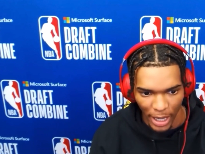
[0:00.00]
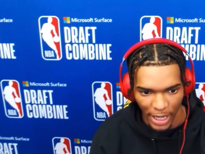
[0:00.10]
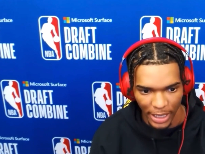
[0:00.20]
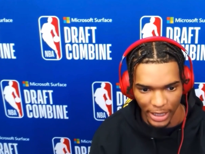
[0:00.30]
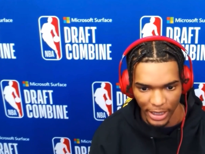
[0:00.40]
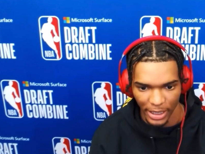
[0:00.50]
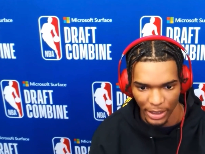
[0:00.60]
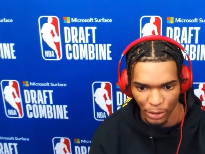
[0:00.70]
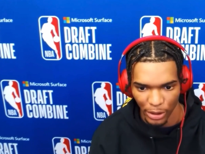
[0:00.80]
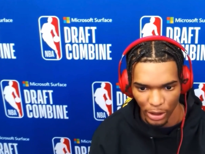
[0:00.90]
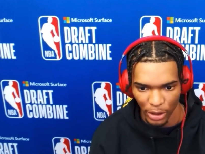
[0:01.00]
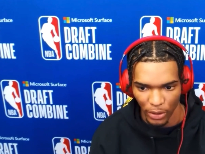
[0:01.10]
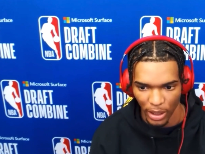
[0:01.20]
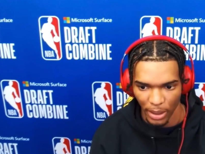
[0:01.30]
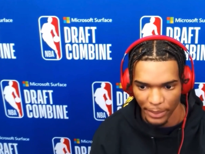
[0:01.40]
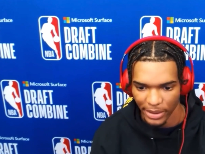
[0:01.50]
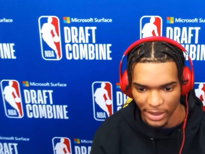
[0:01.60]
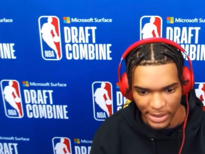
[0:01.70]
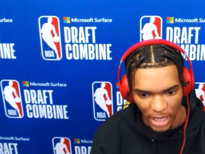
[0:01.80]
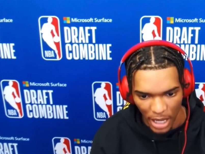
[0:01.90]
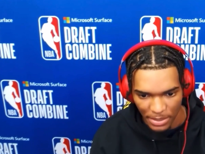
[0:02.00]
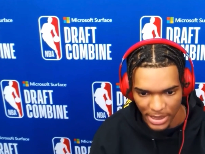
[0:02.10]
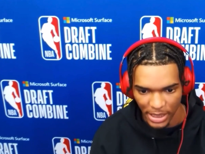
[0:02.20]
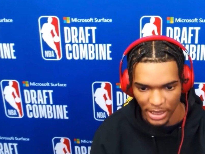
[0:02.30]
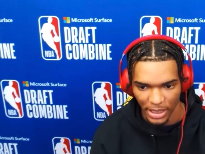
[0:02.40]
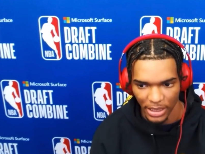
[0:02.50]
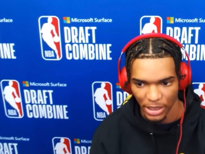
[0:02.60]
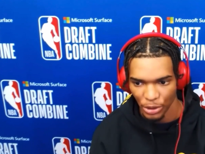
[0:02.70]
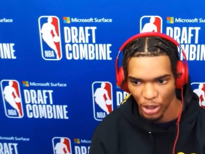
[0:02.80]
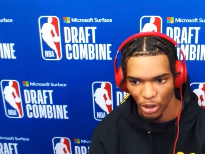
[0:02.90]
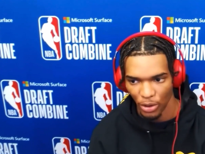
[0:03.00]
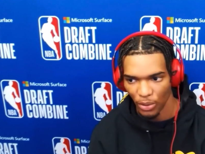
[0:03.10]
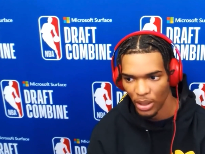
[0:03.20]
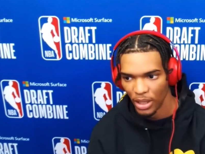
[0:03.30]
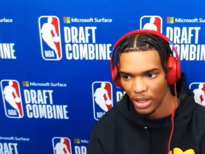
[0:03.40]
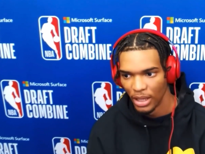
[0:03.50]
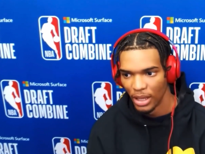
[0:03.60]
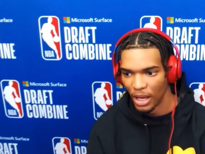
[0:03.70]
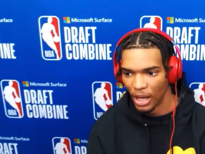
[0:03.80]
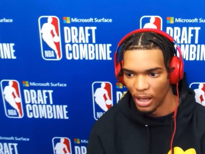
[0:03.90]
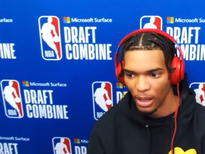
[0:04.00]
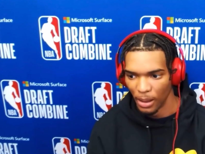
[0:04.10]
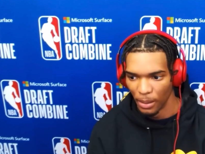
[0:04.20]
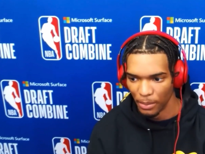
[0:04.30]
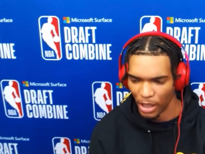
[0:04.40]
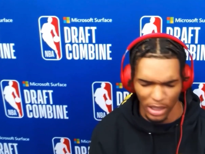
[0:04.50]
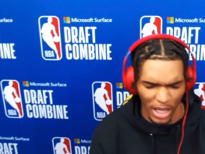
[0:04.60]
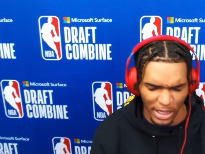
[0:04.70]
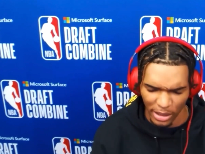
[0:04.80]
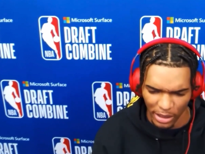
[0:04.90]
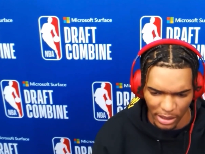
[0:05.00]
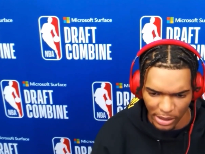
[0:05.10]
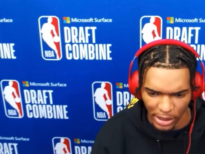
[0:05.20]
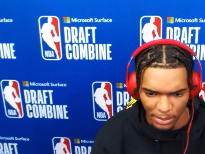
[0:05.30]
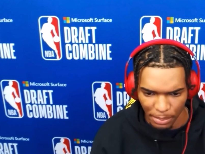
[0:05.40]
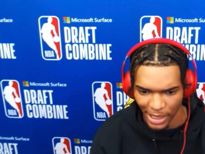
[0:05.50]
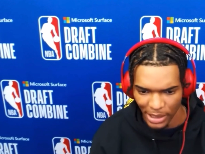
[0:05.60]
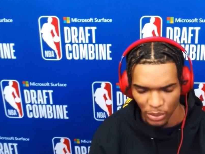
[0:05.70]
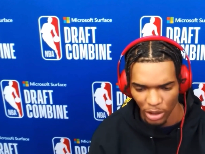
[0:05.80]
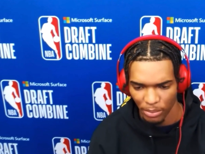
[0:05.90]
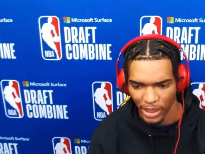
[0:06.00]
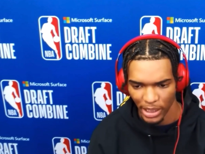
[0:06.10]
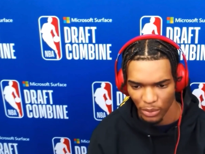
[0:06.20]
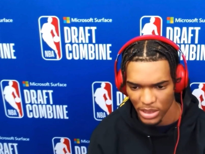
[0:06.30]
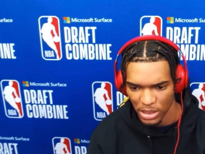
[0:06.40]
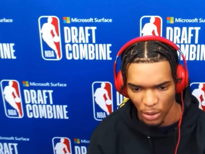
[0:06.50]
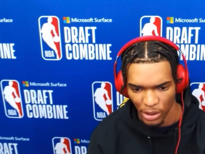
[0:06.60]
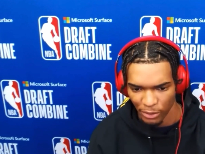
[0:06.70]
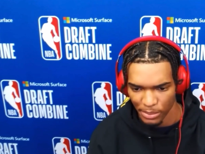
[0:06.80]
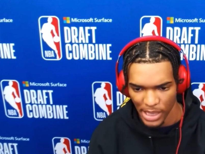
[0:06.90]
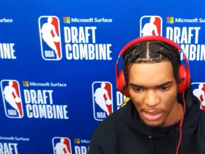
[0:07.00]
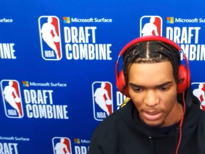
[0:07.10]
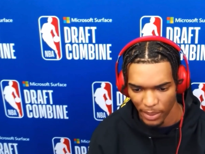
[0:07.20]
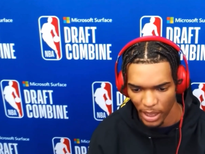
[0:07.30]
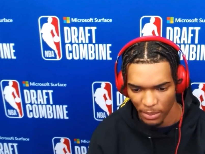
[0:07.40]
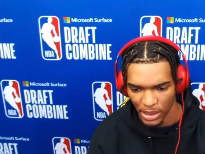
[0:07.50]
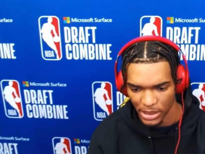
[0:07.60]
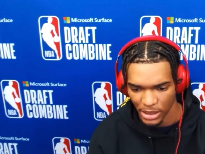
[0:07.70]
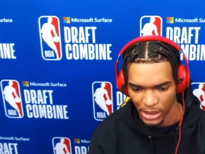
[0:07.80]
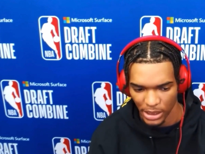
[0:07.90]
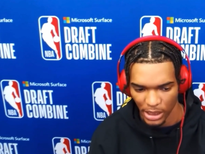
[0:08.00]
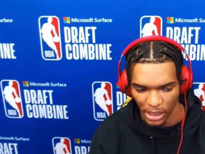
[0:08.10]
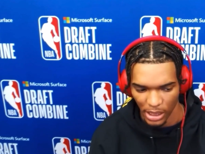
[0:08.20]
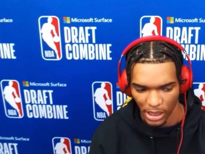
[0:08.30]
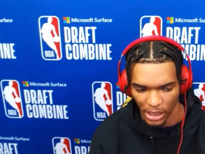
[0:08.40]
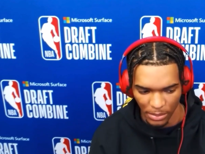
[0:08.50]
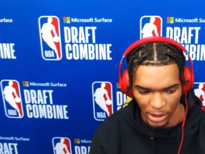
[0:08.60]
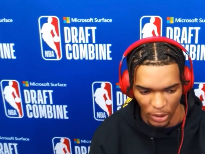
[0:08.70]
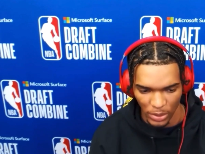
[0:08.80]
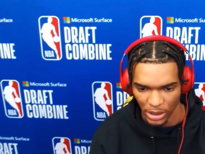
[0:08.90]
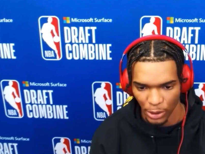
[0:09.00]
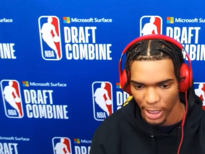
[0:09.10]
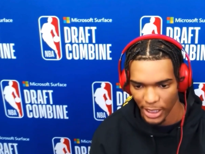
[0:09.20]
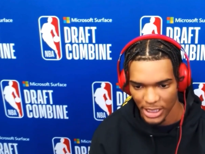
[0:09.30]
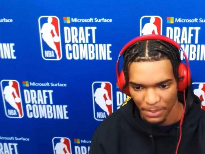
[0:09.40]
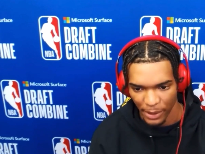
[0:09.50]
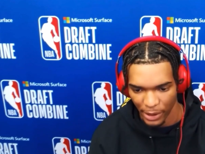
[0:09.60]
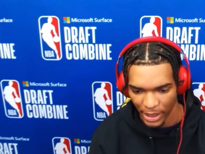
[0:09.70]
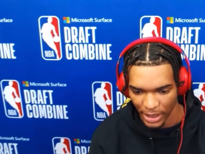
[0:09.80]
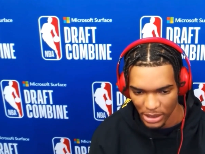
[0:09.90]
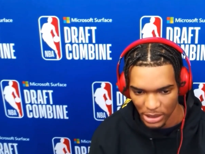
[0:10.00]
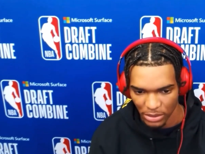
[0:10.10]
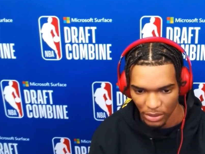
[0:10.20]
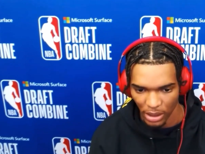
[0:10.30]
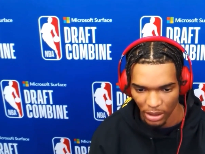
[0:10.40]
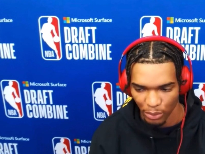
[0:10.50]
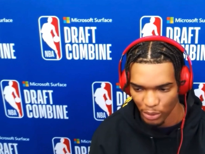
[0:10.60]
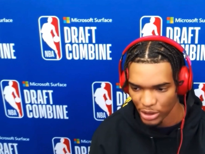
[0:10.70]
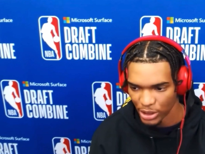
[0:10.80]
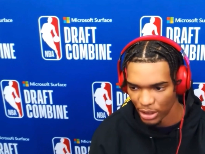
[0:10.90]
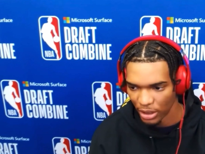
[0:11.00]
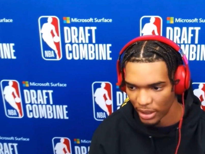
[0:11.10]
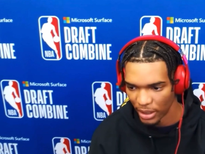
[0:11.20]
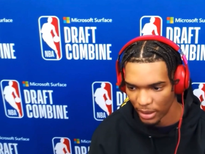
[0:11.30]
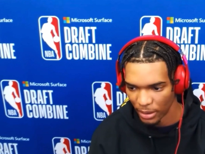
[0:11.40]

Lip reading: Wright and, you know, Ethan Thompson, you know. A lot of the Pac-12, man, was loaded from top to bottom this year. You know, it was a great experience for sure. And